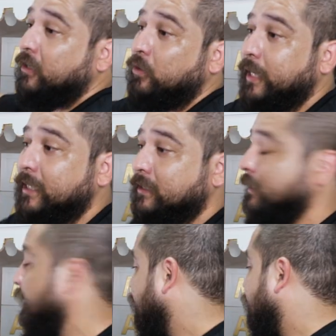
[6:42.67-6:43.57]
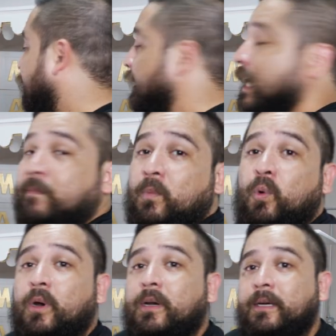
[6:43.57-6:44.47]
know it gets a, a lot
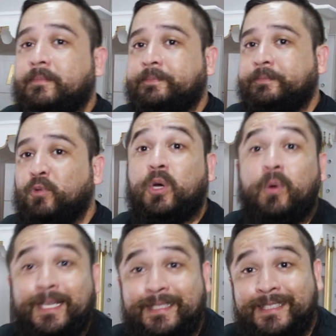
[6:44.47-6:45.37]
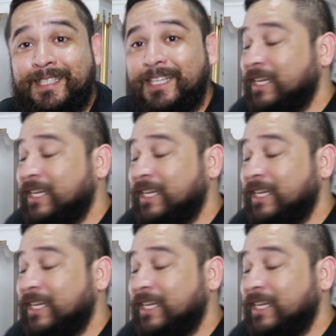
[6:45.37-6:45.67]
more um, requests.